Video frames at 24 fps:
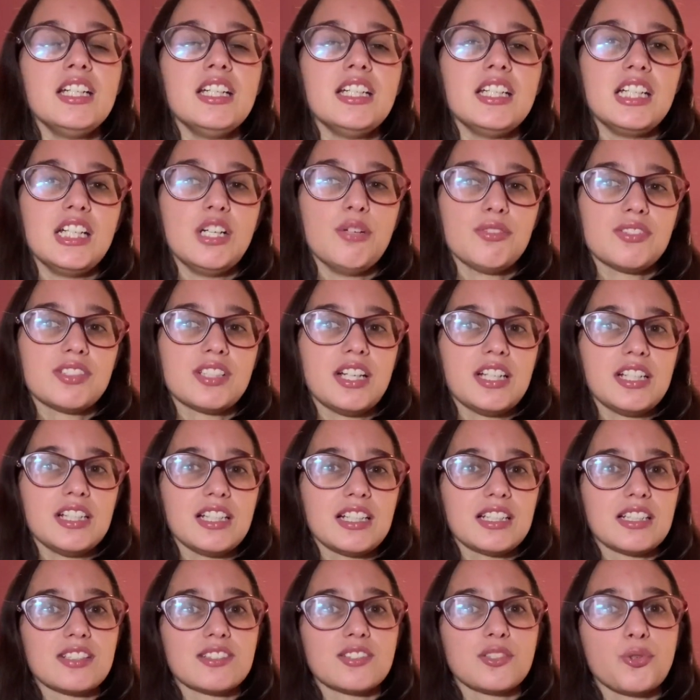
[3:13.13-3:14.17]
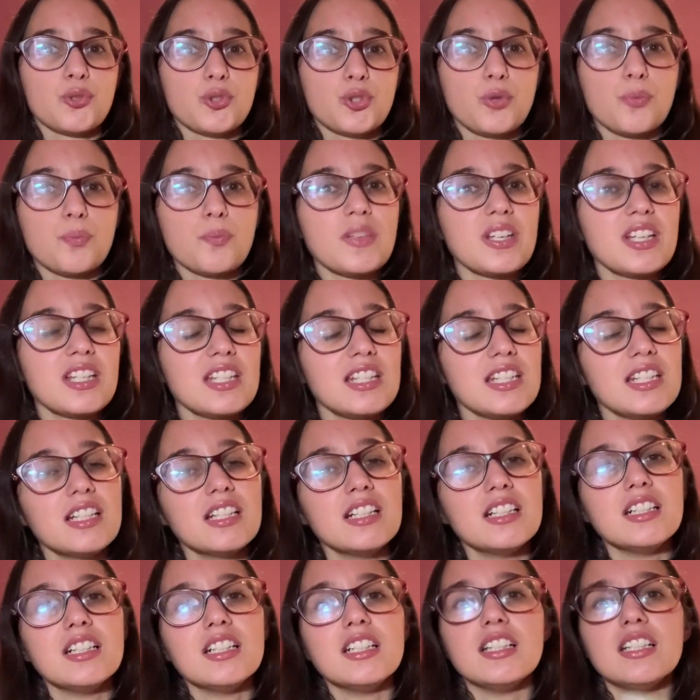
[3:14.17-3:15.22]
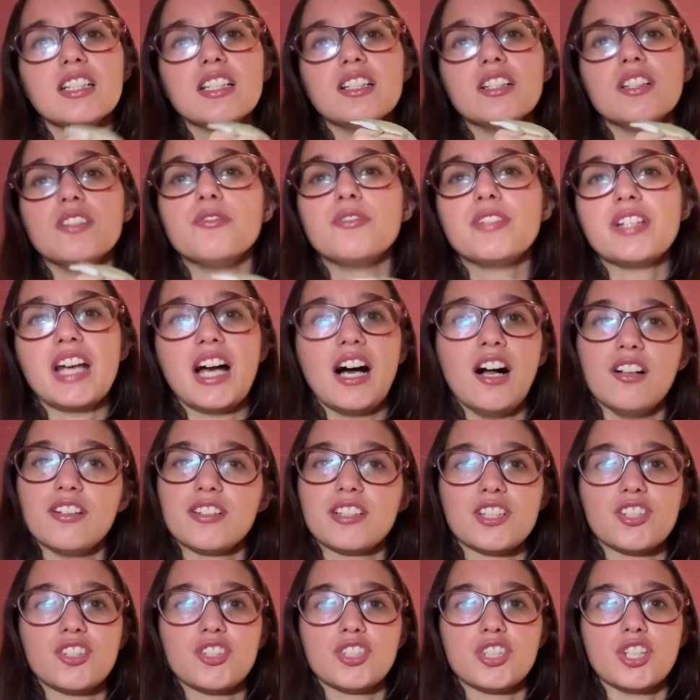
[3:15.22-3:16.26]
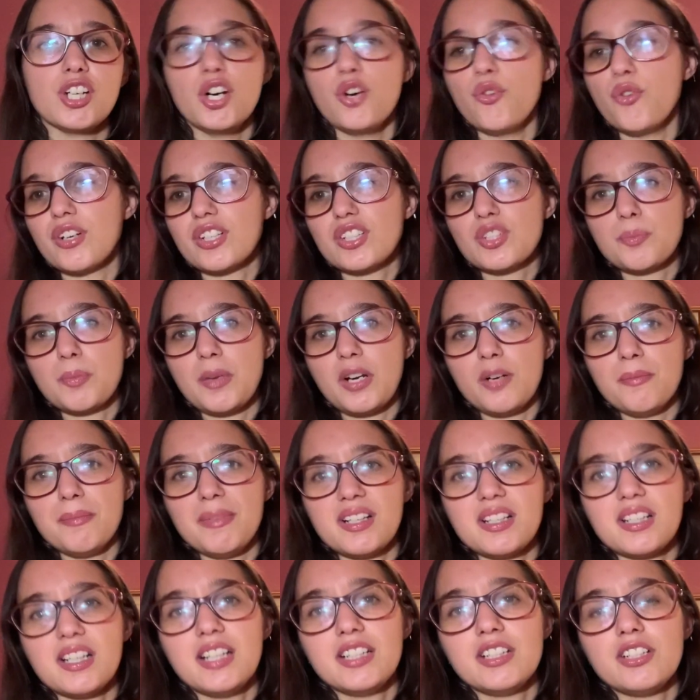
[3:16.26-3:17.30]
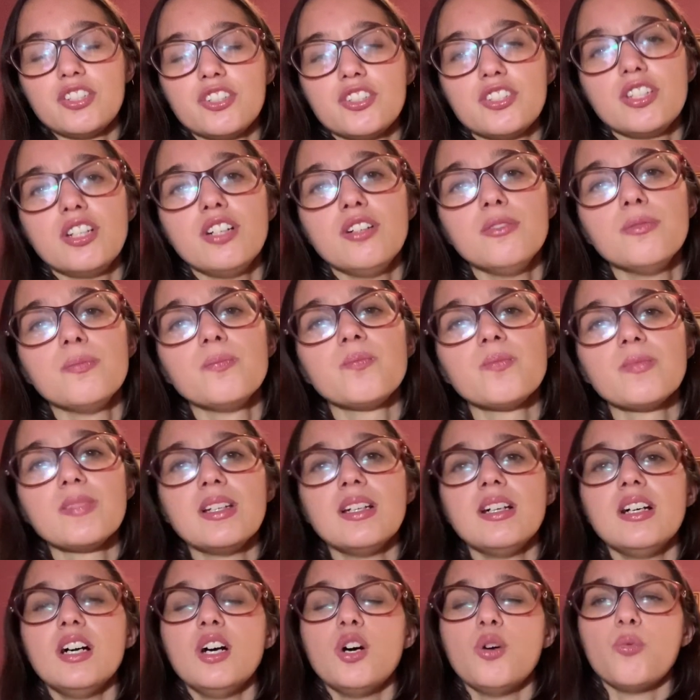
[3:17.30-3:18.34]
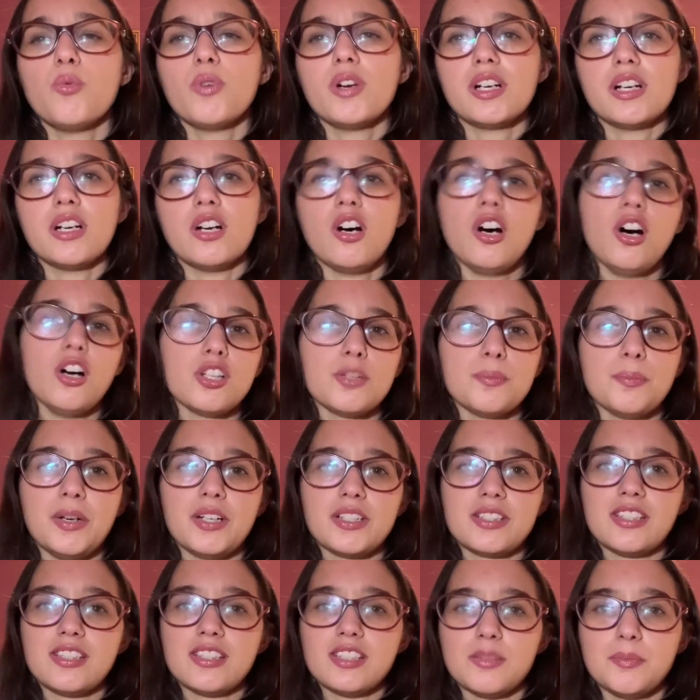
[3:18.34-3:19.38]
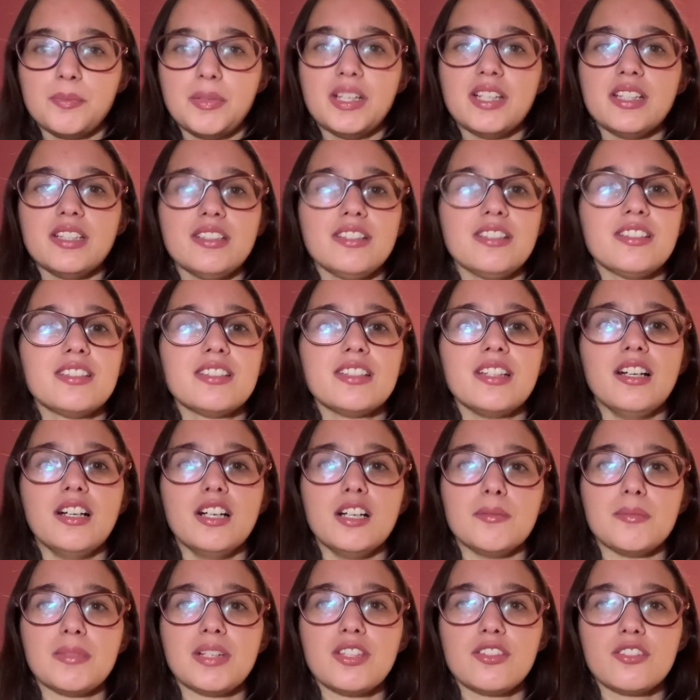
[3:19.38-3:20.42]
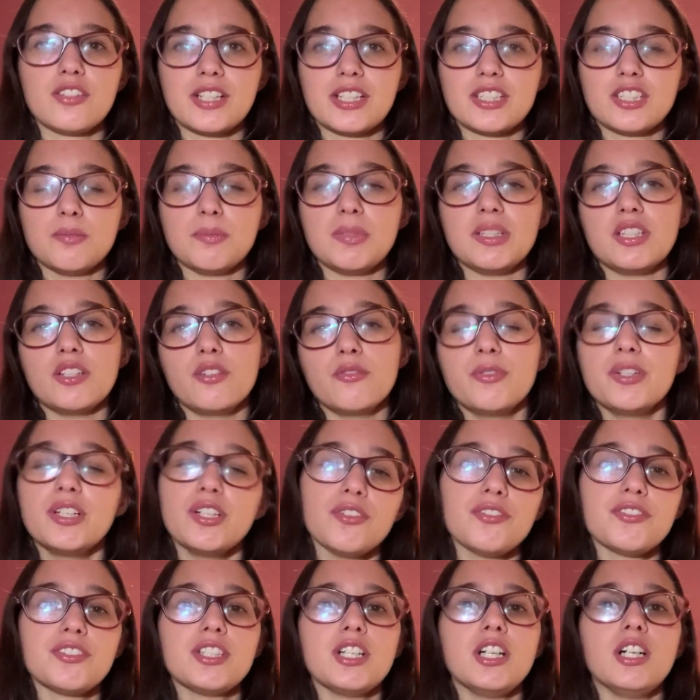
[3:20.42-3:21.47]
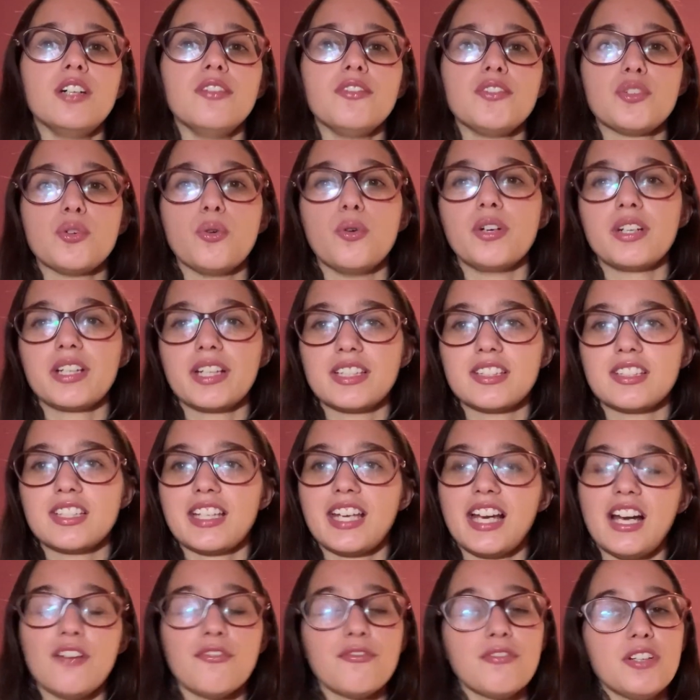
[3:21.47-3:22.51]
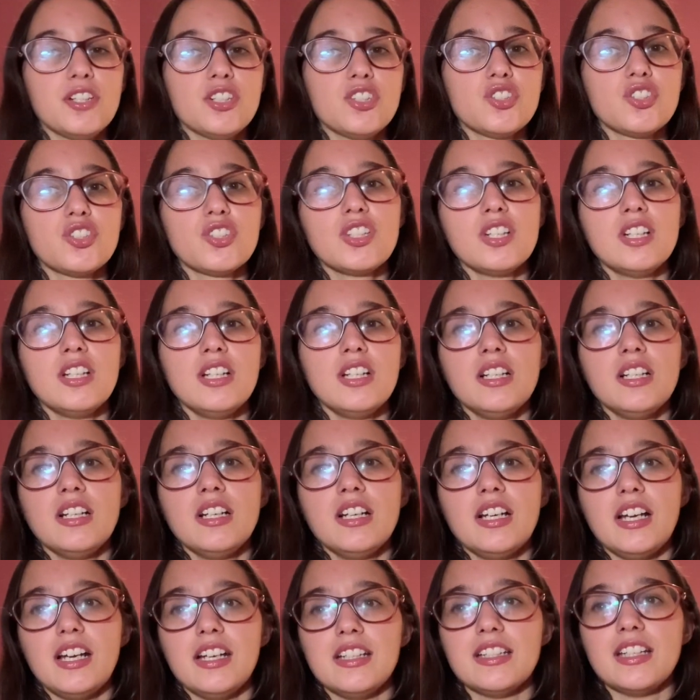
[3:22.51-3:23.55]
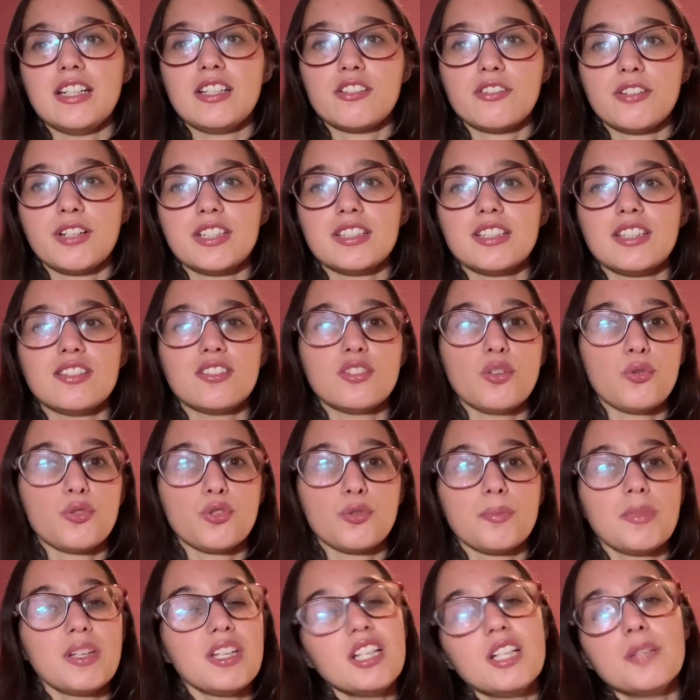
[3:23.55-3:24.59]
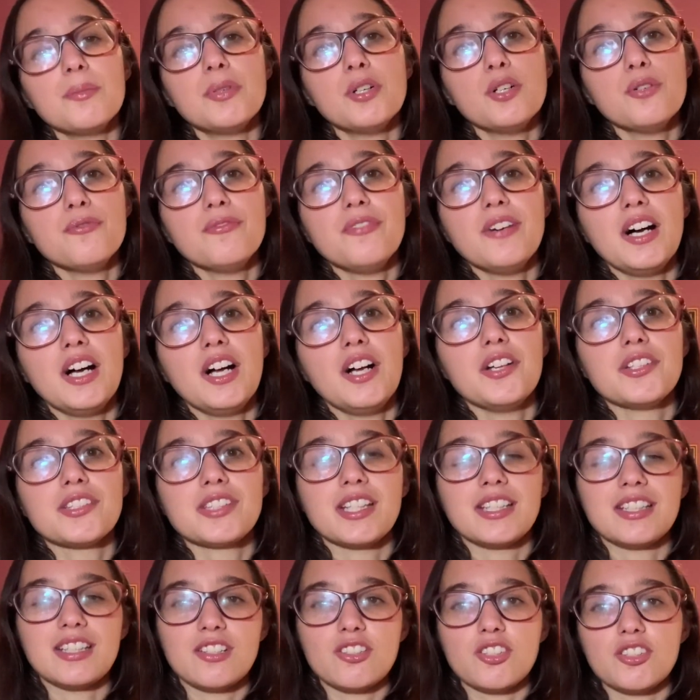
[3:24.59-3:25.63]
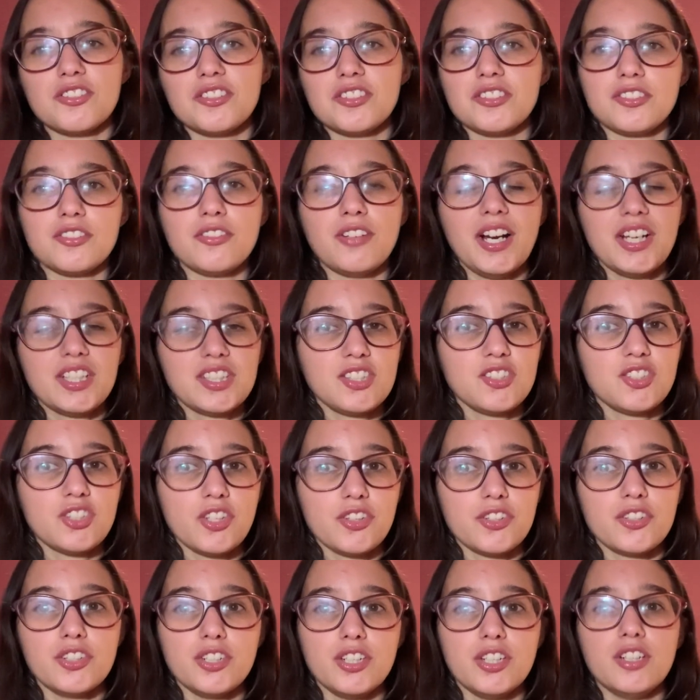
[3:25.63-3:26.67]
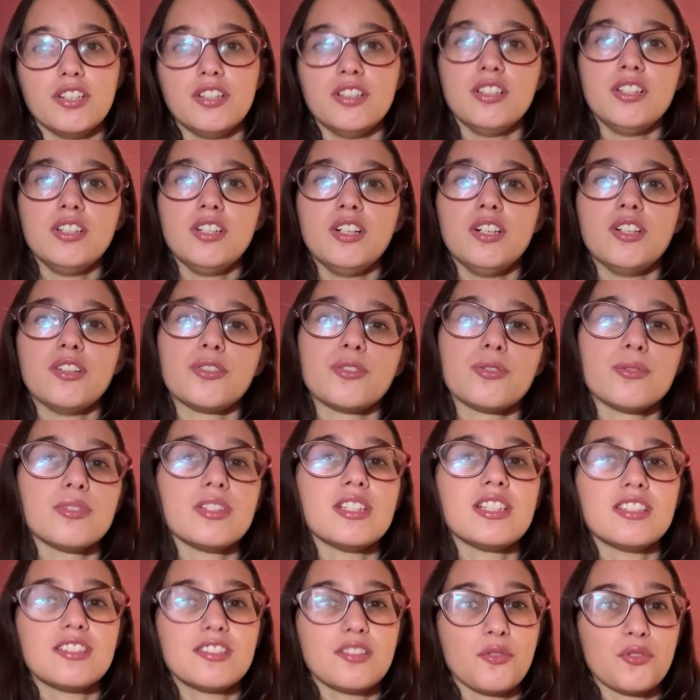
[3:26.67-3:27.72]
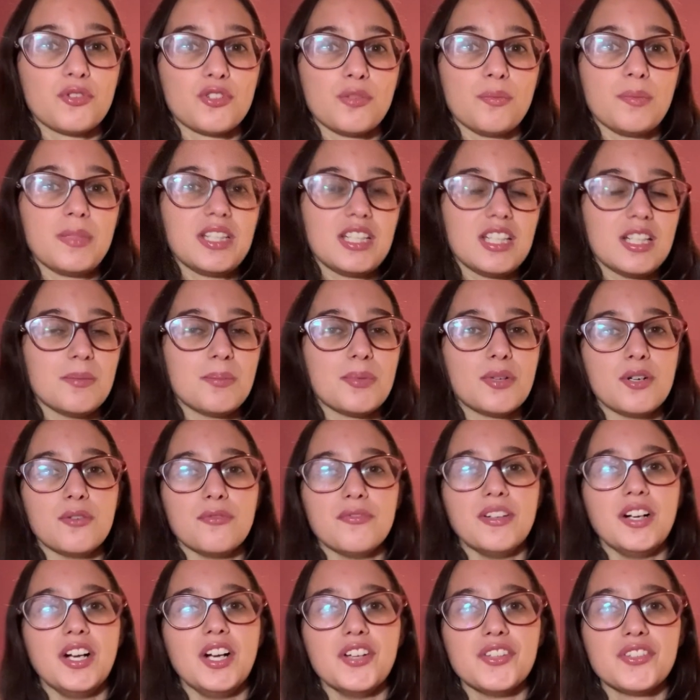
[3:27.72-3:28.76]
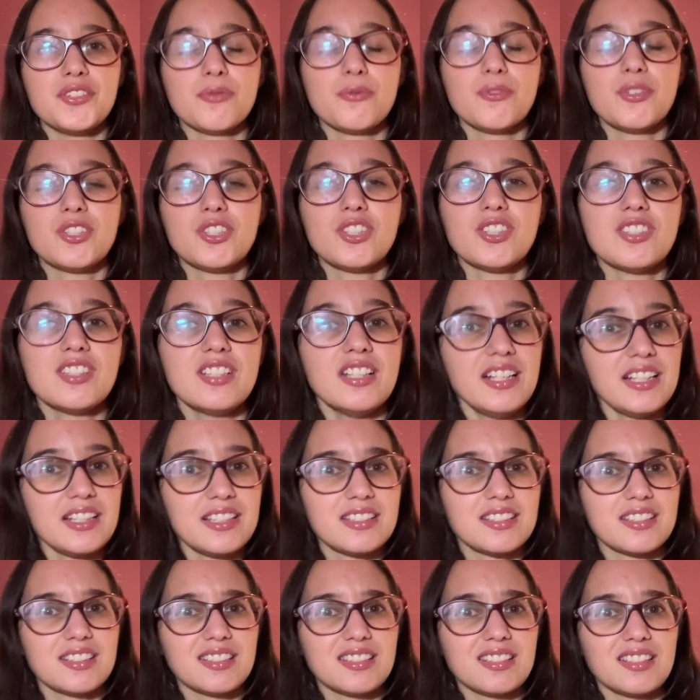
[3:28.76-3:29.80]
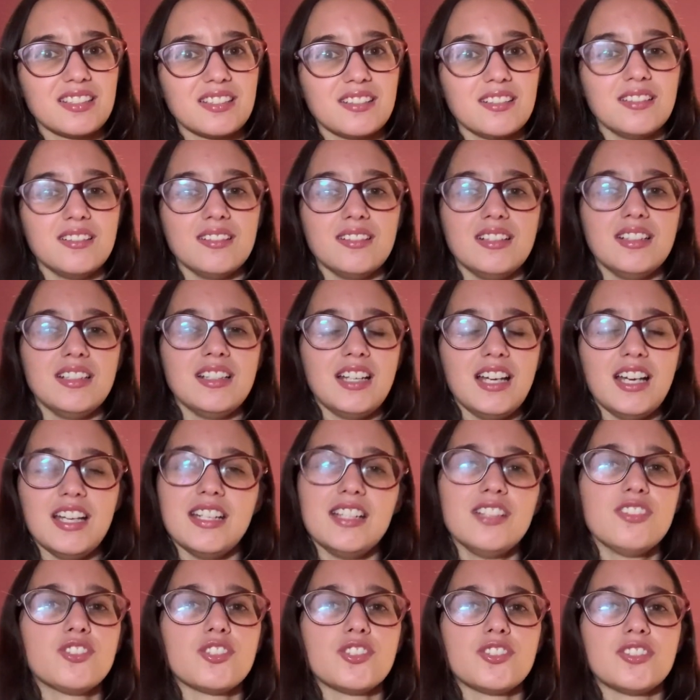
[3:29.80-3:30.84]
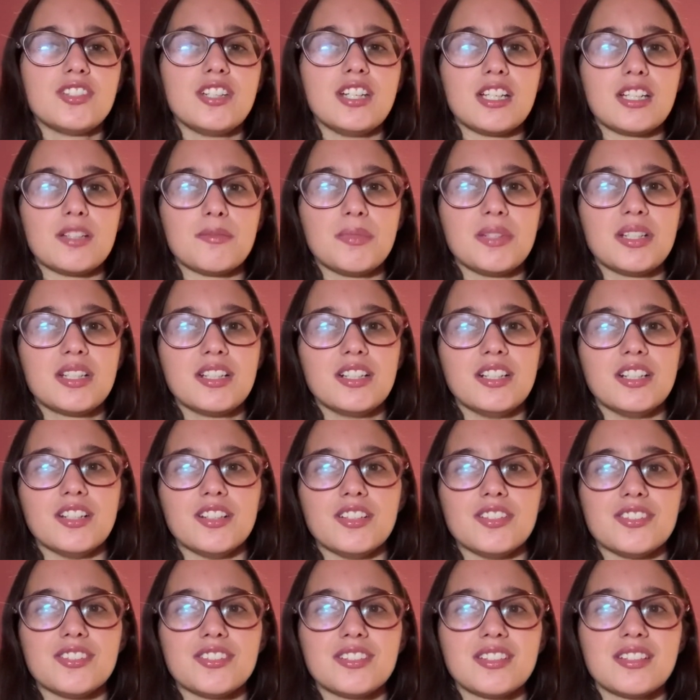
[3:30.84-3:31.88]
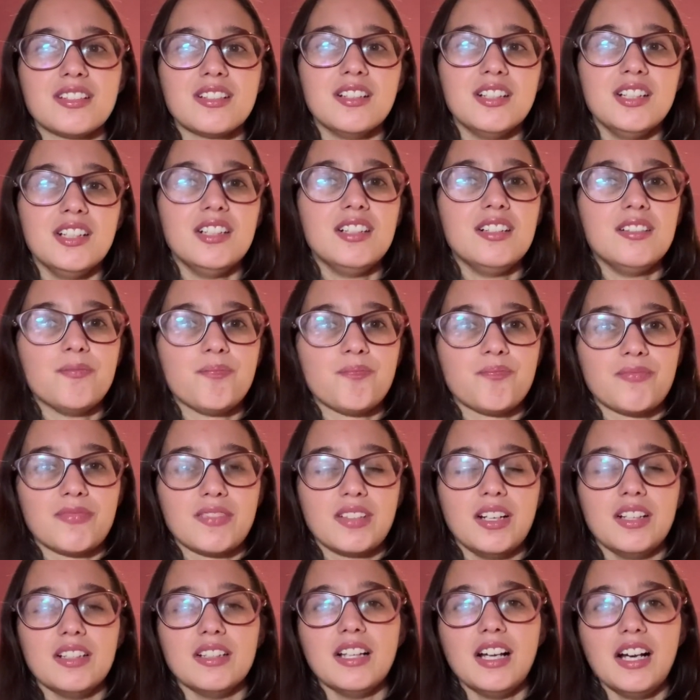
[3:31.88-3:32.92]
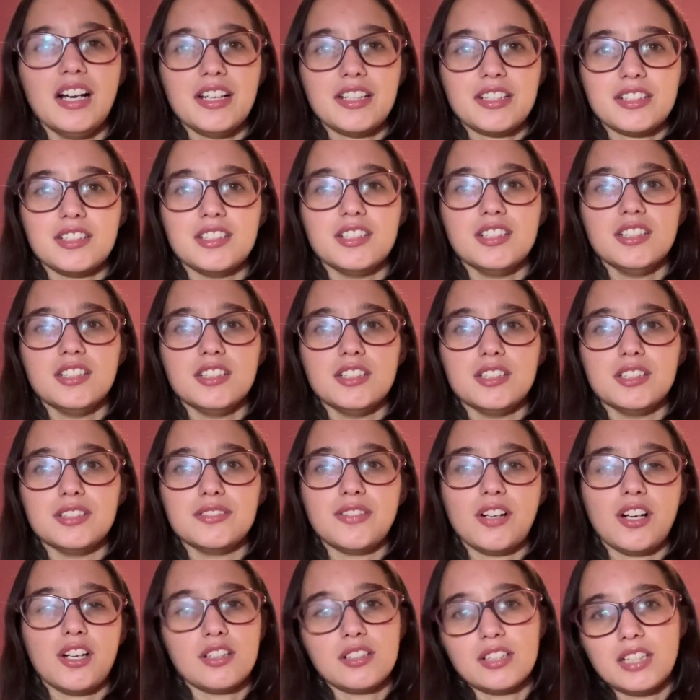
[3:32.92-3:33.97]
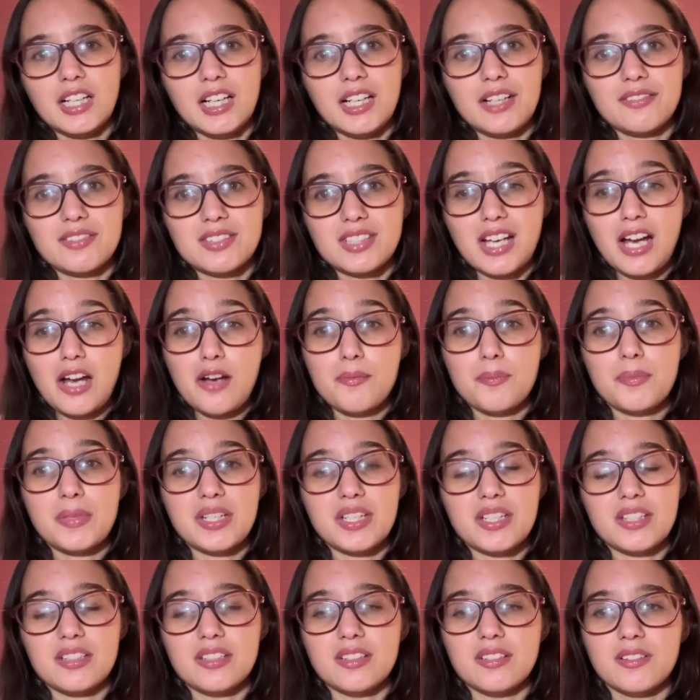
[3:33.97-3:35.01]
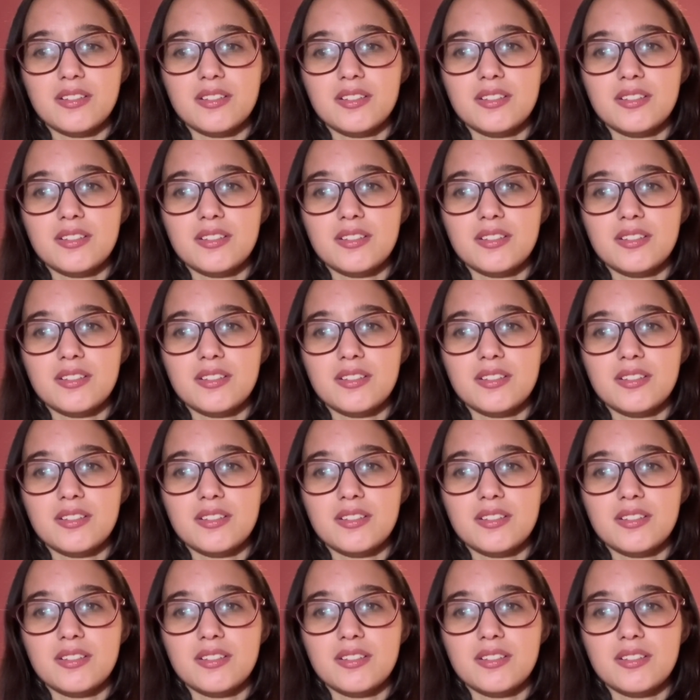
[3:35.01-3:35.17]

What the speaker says: It was kind of like a social media reality show, experiment kind of show, where all the participants either get to be their real selves or get to catfish. And they create these social media profiles and they just interact each other through these social media profiles, which is nice and interesting because a lot of our lives have been